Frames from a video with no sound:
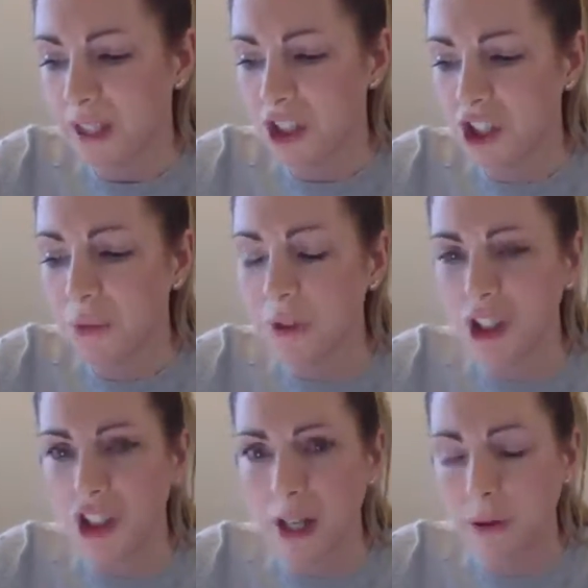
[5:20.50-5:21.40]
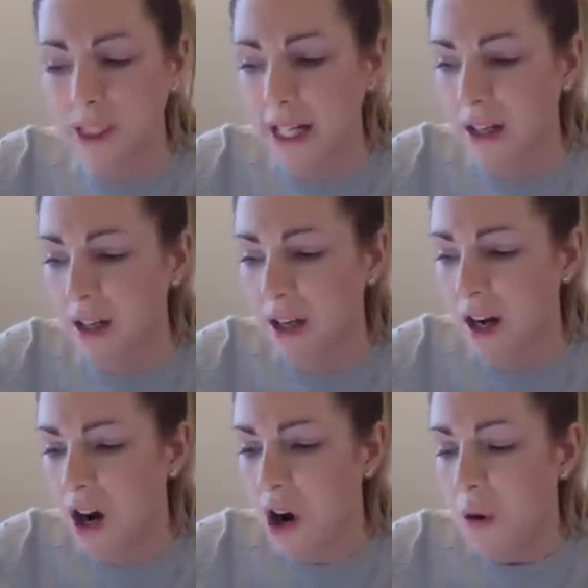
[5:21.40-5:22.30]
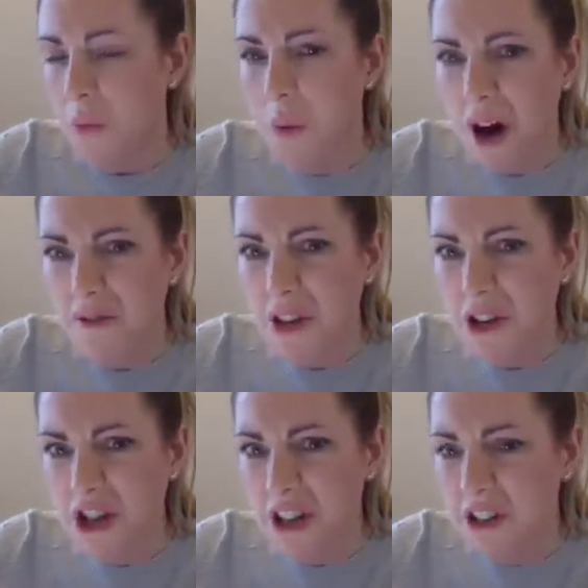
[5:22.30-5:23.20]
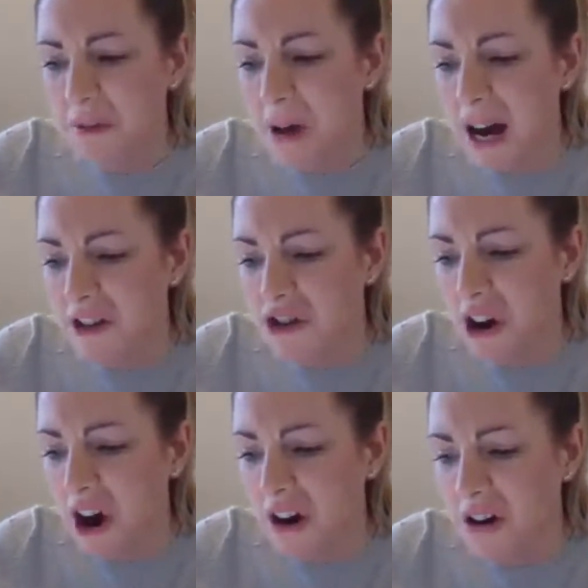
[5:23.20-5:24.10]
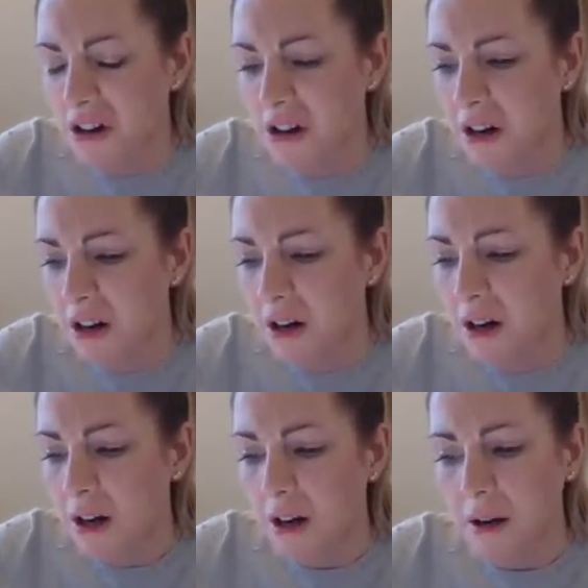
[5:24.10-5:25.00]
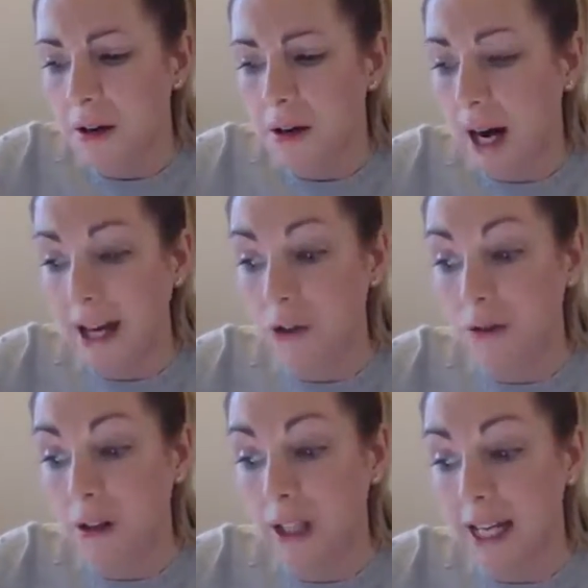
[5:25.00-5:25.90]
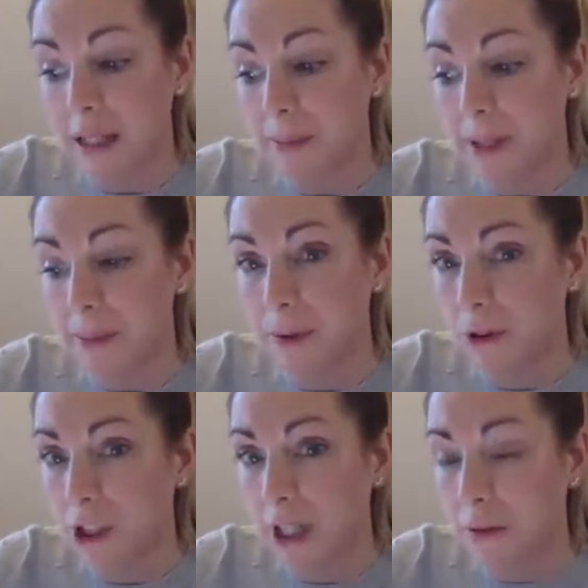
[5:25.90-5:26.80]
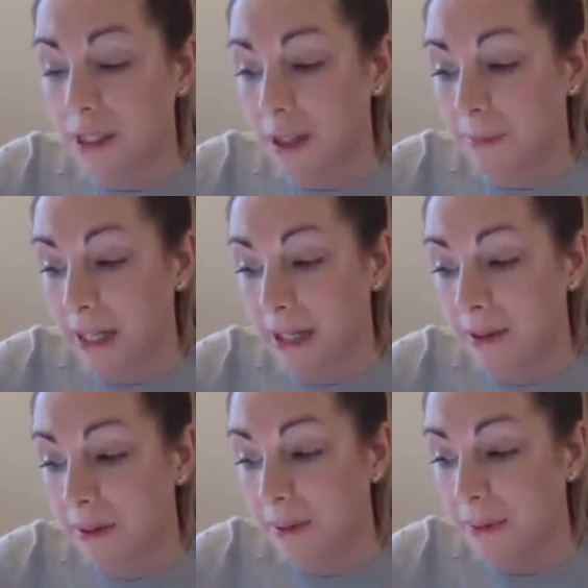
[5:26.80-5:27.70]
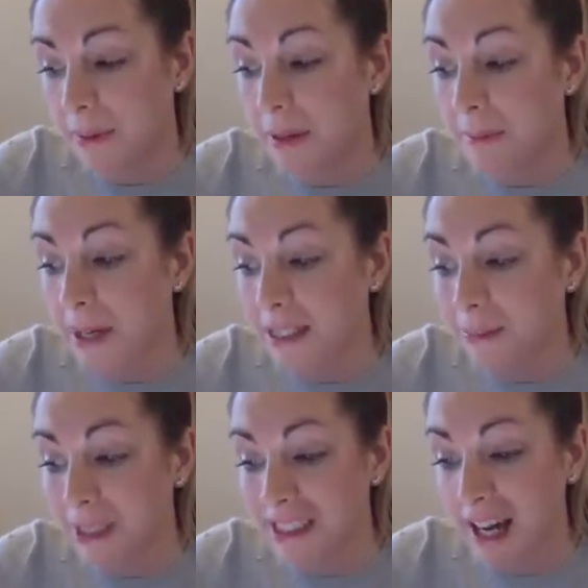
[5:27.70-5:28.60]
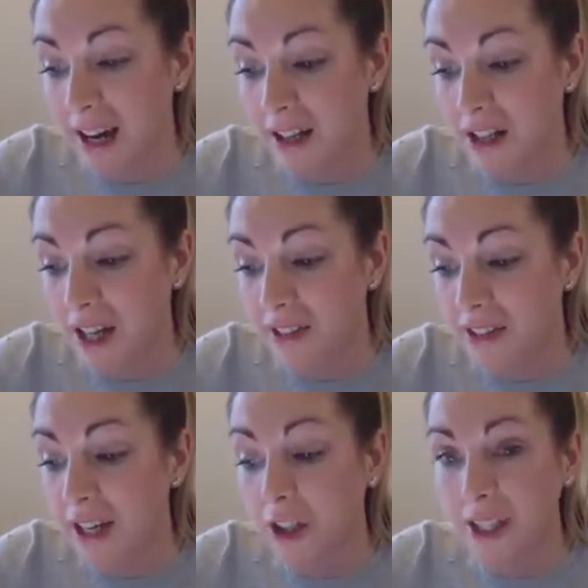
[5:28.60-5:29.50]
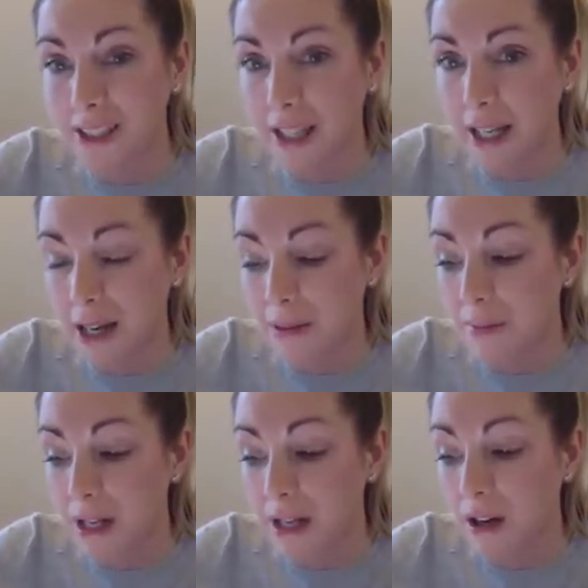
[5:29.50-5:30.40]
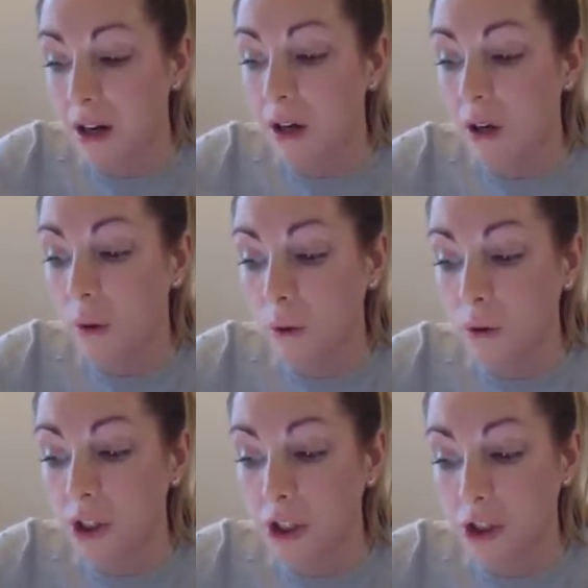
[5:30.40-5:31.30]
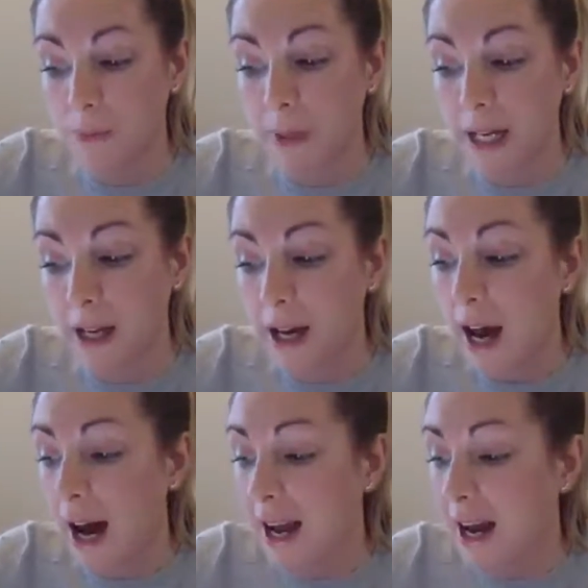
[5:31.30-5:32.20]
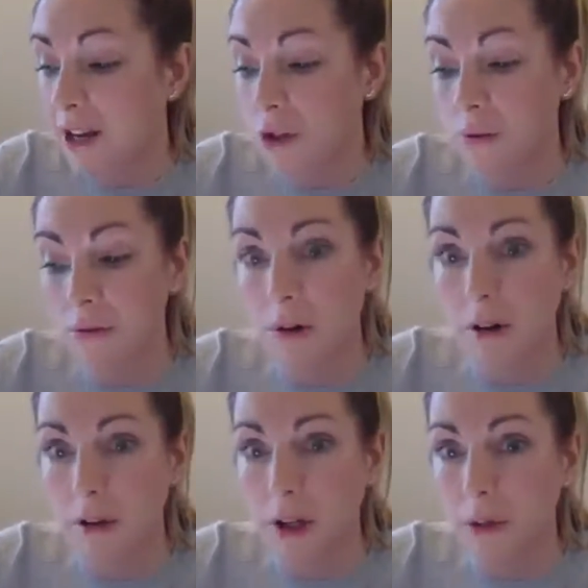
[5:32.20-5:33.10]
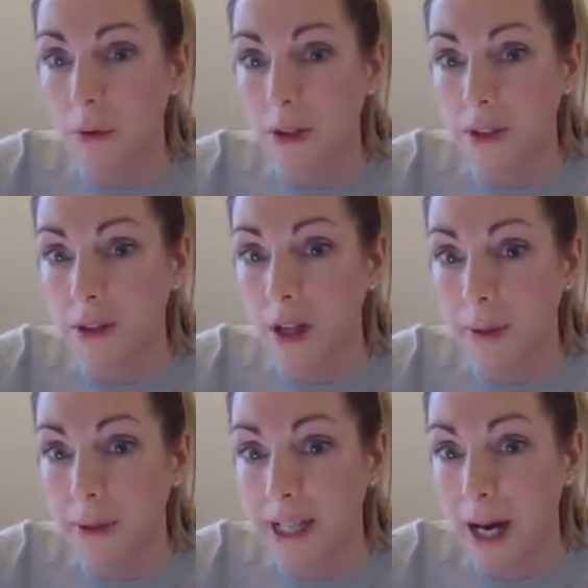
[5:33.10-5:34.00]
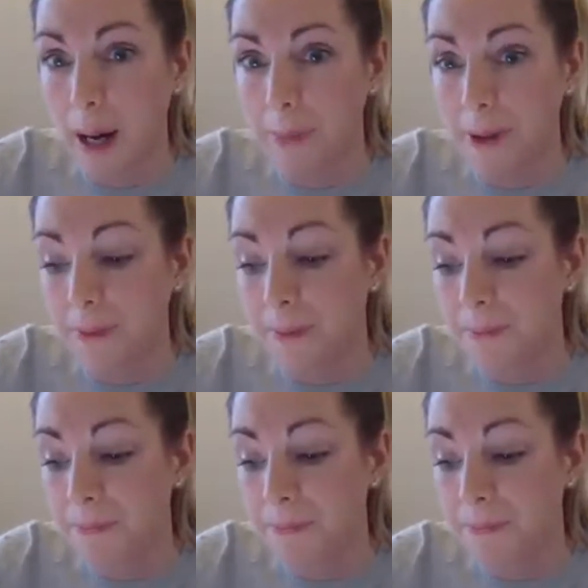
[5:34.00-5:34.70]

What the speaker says: She was shouting, "What have you done to my dog?" I do not like people shouting at me. It makes me scared that they are going to hit me or touch me, and I do not know what is going to happen.